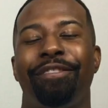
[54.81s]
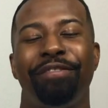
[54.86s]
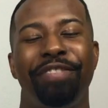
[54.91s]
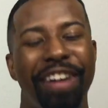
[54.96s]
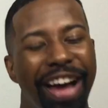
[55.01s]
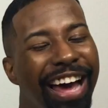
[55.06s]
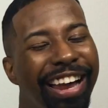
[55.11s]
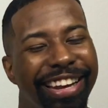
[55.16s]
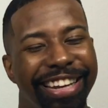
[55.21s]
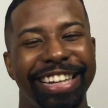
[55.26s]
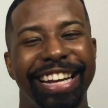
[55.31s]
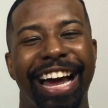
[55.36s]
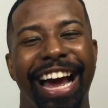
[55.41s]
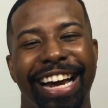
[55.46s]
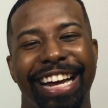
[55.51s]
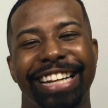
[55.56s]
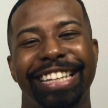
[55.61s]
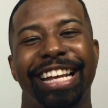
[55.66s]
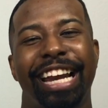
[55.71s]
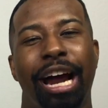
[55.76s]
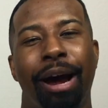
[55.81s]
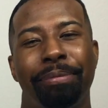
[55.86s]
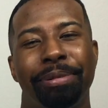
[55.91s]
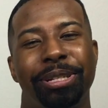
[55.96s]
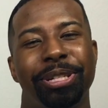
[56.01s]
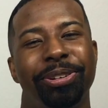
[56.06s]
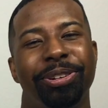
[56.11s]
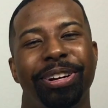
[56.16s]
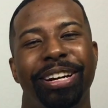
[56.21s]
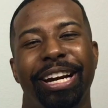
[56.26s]
Finally, I get that
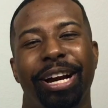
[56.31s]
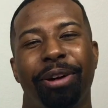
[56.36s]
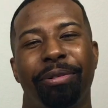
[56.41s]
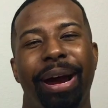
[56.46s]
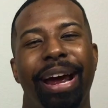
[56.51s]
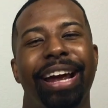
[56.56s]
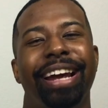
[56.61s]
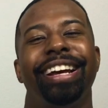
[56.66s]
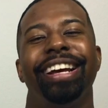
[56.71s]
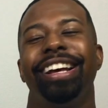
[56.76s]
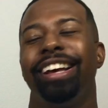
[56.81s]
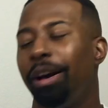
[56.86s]
opportunity, all right?